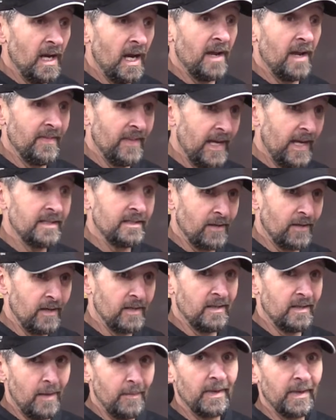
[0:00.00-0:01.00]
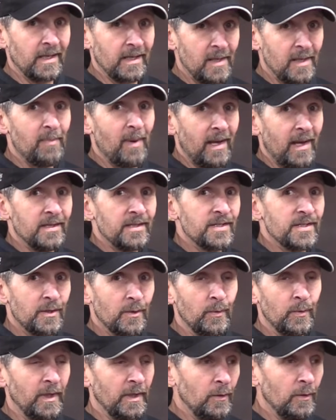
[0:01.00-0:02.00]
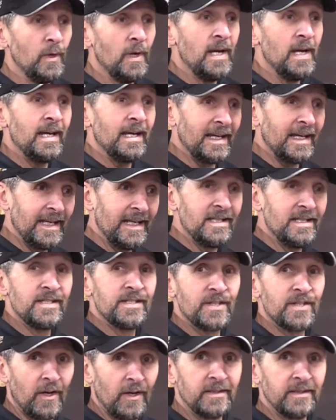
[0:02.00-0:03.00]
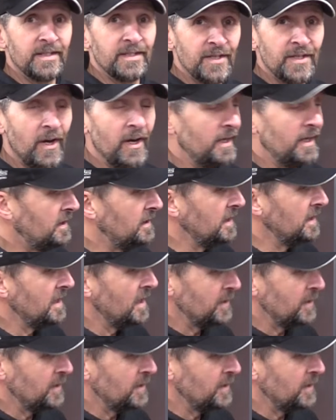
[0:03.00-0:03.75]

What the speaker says: and they dynamically balance the wheel inside the tyre